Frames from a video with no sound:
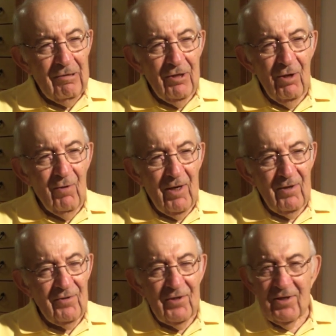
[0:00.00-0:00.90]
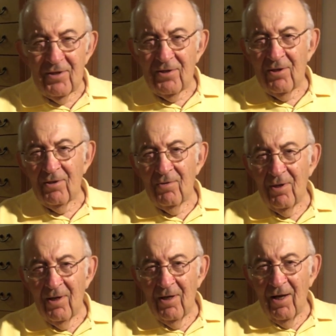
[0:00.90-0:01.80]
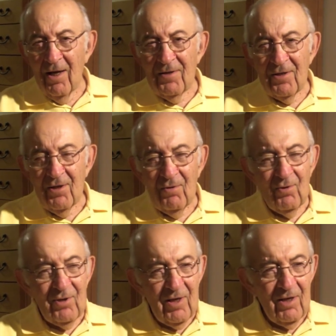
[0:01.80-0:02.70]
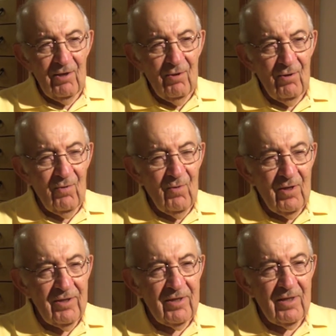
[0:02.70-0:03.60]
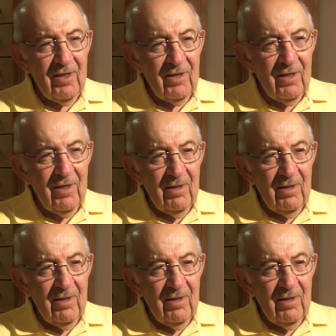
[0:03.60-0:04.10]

No, I don't think so. I think they all got along well together.